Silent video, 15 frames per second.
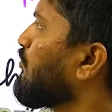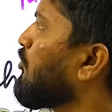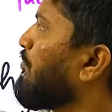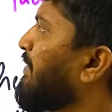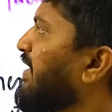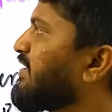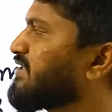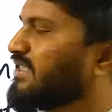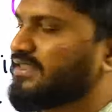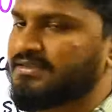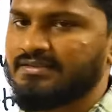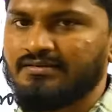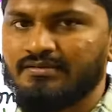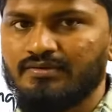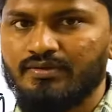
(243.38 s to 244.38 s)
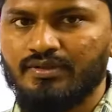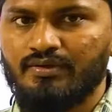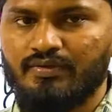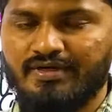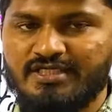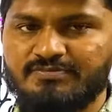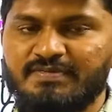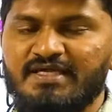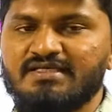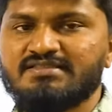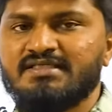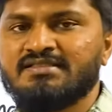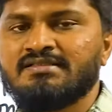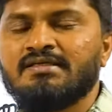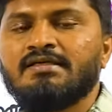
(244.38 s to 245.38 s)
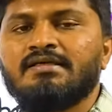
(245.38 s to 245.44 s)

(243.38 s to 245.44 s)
know parasites. Okay, what is parasites?